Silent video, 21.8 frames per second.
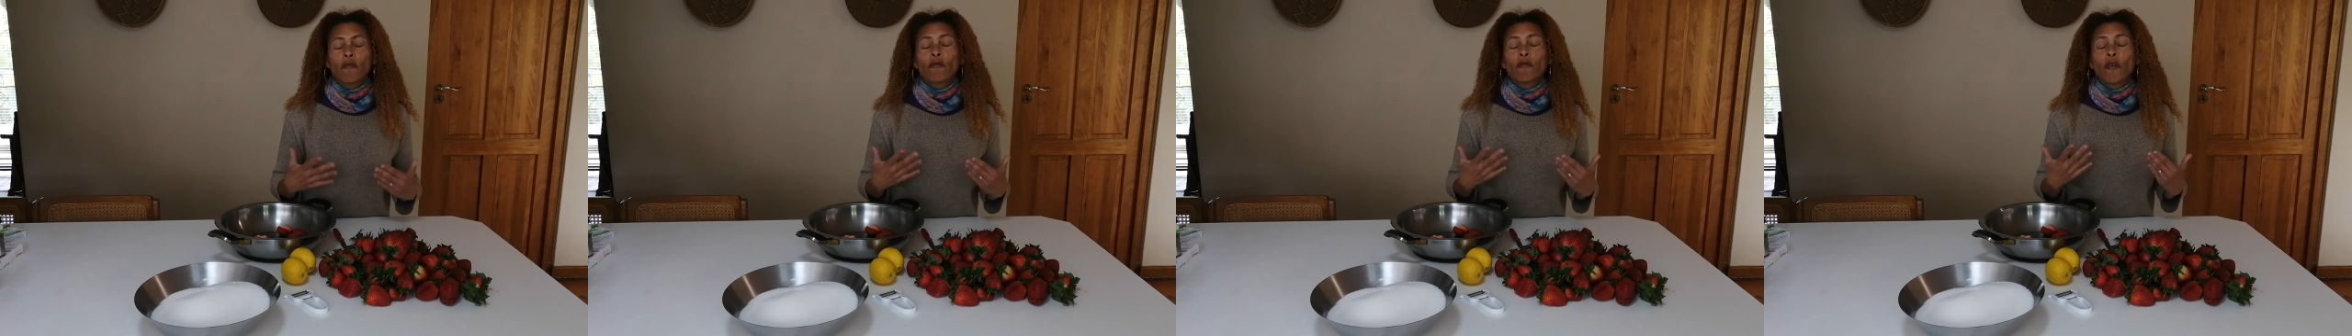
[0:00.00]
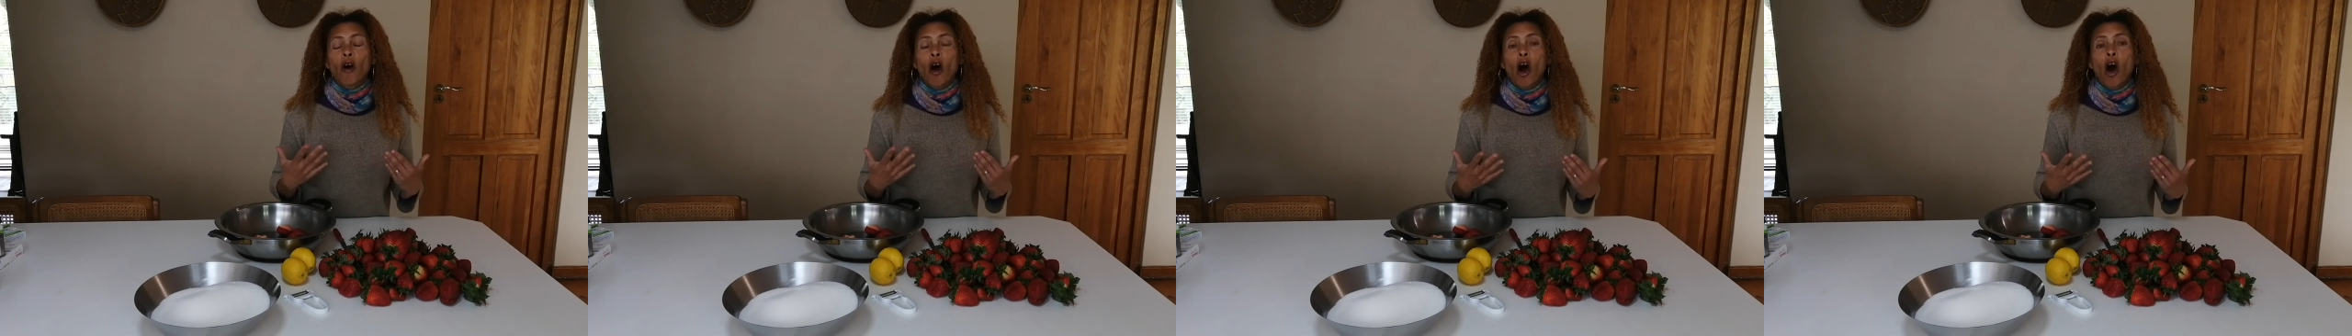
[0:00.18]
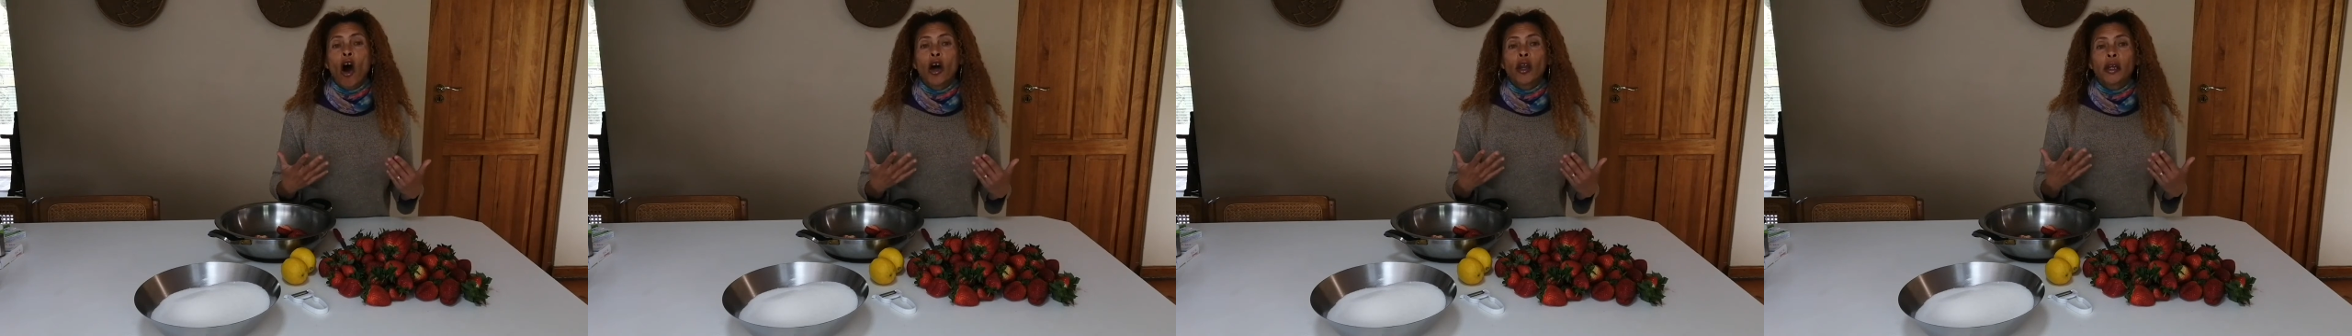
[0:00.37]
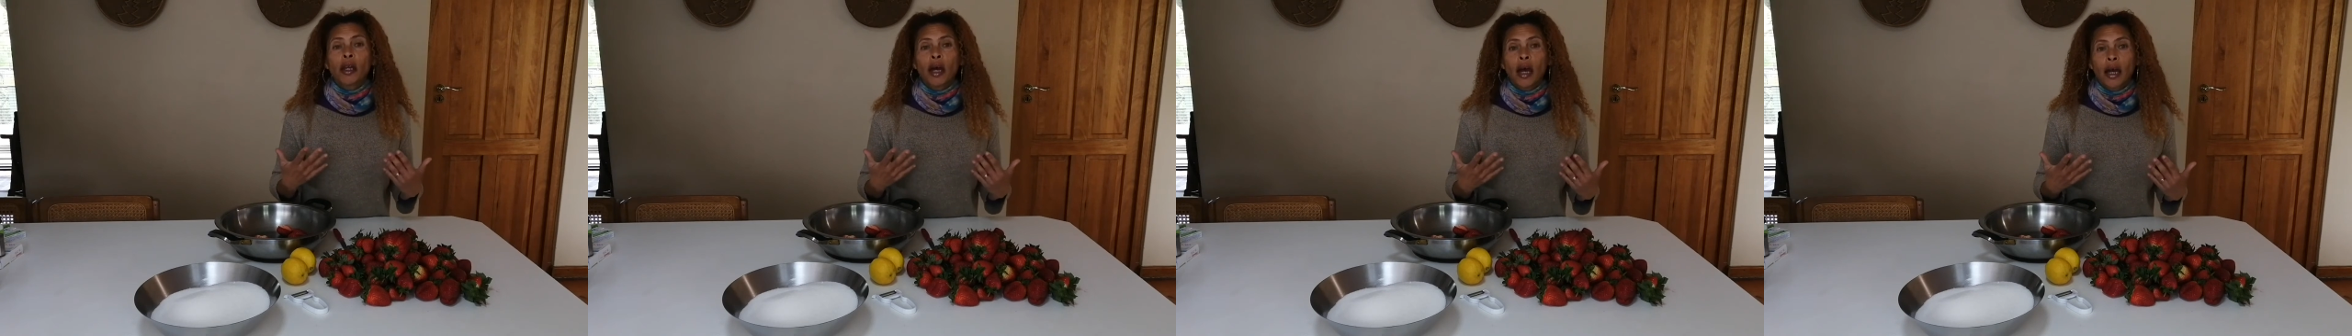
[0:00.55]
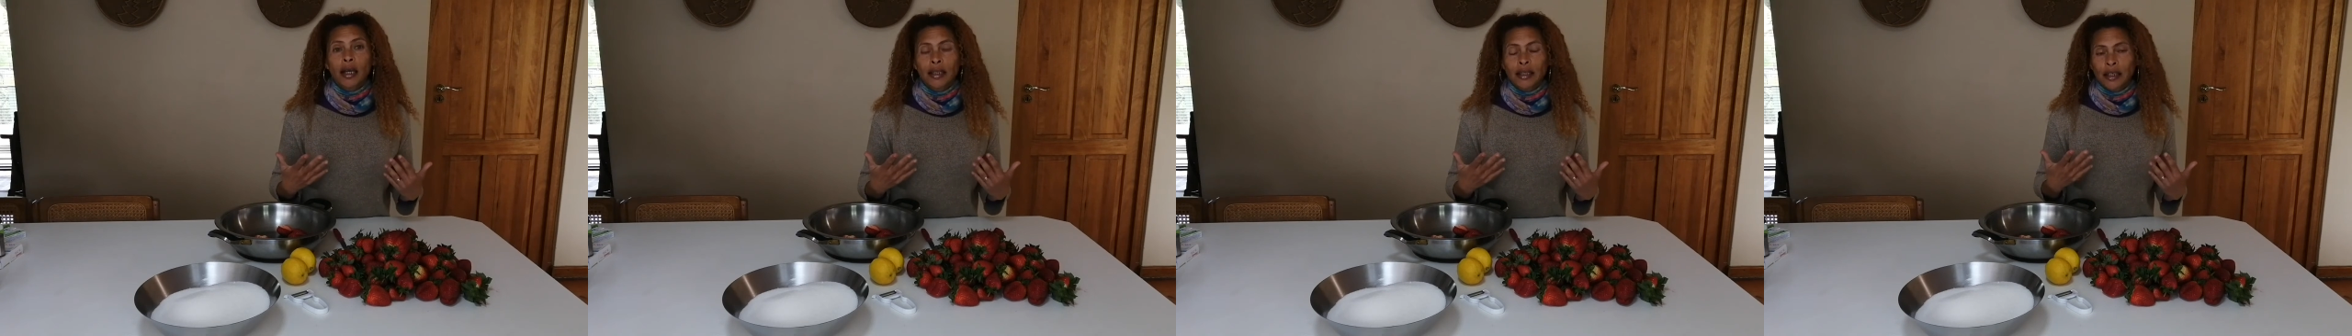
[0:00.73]
far
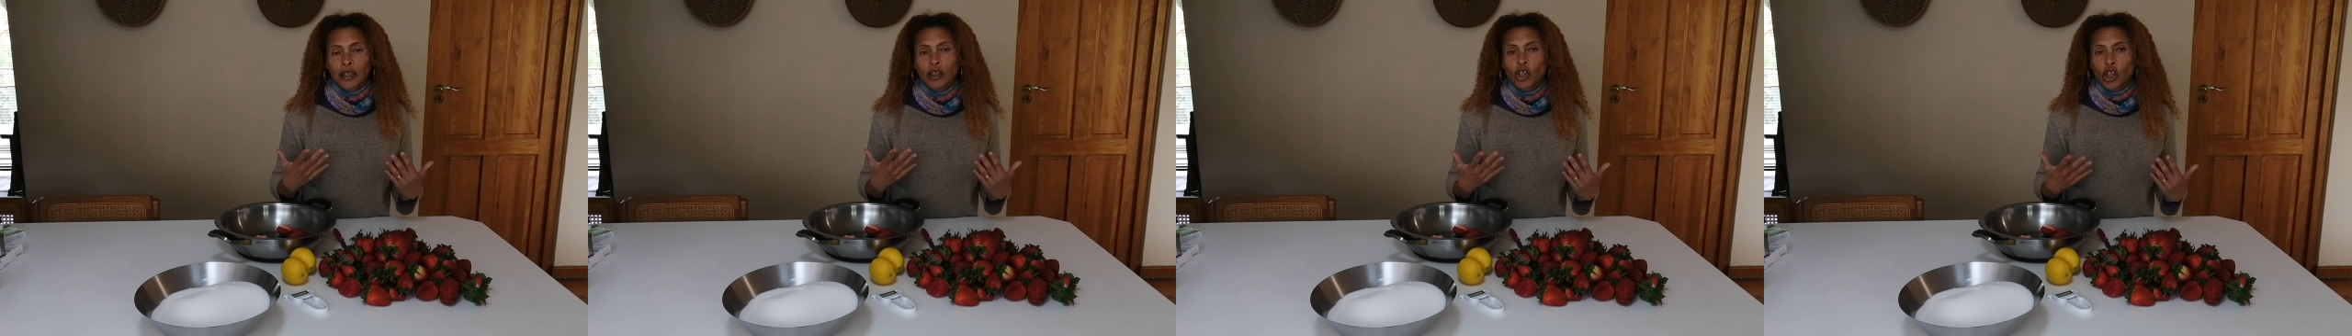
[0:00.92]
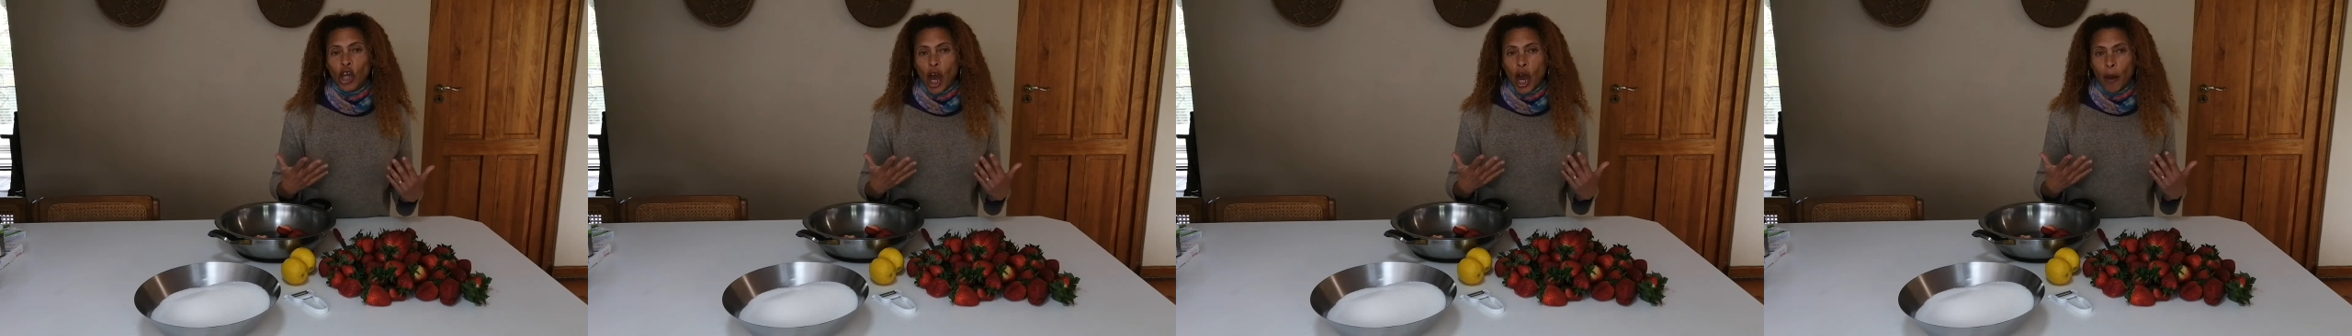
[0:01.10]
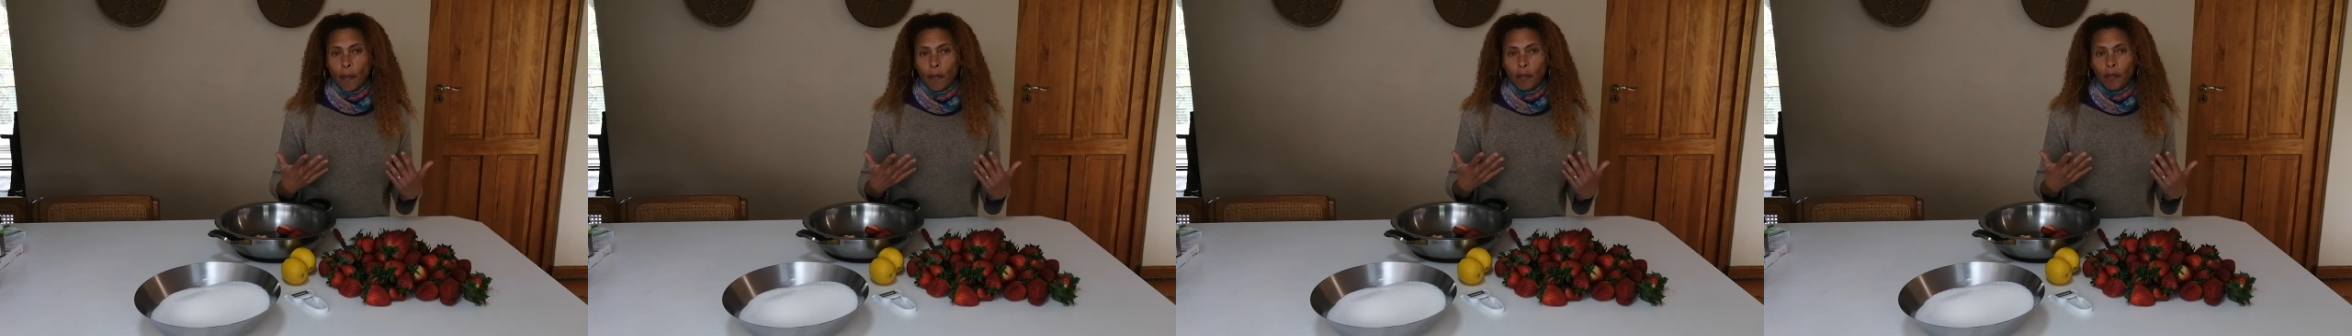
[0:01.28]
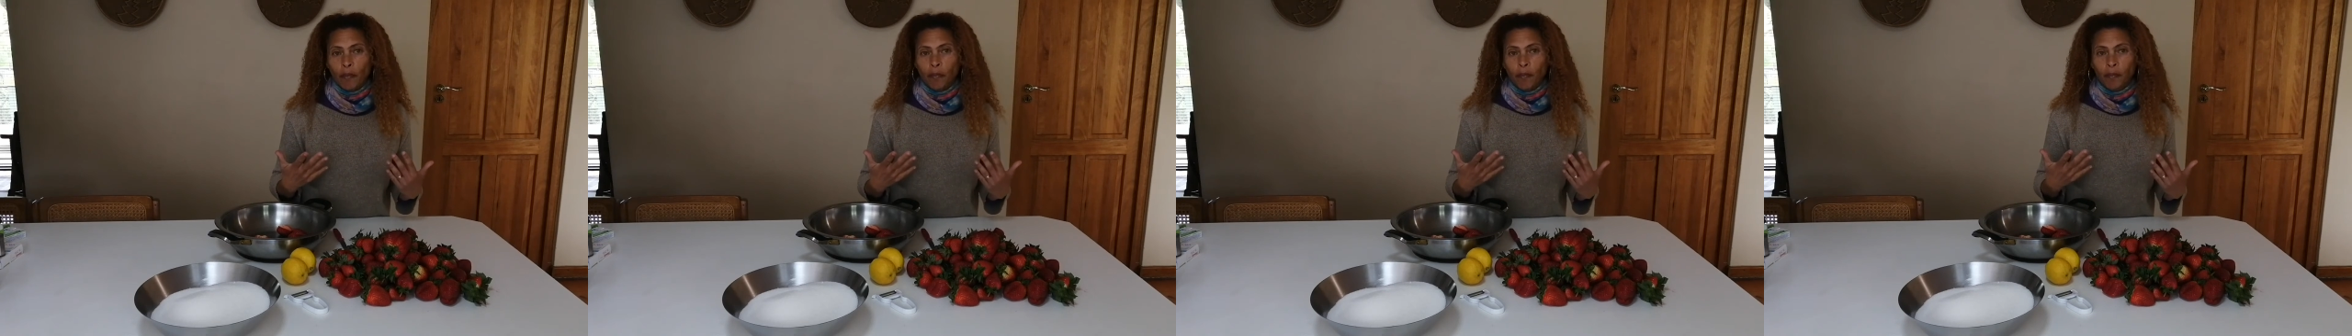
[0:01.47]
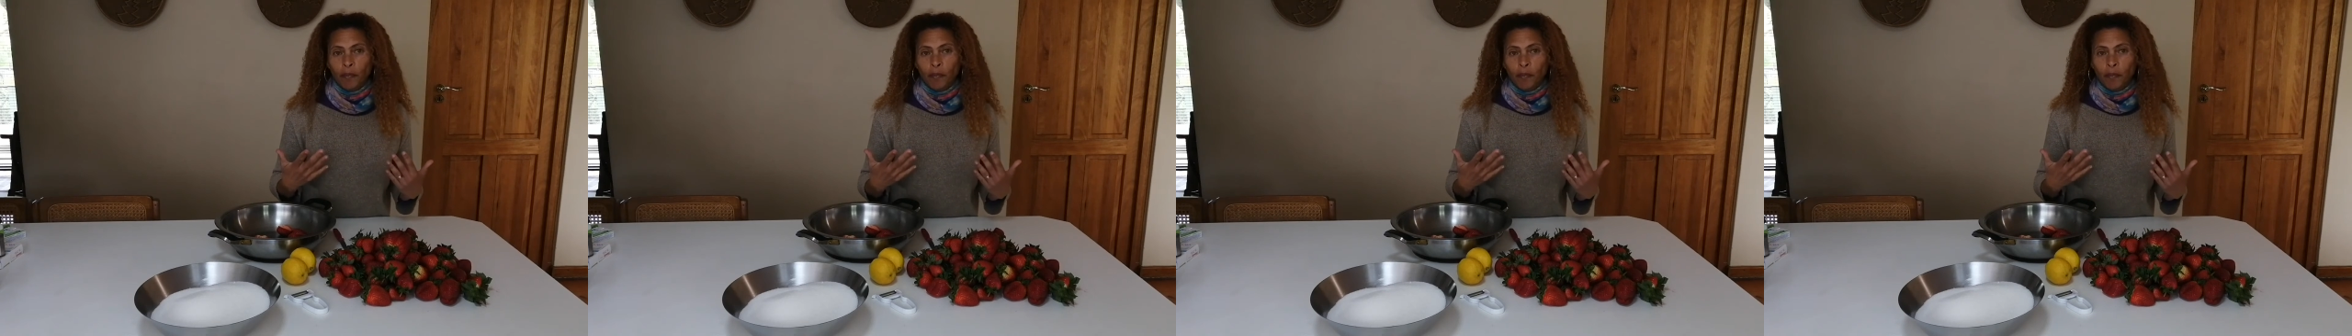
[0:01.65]
nicer jam.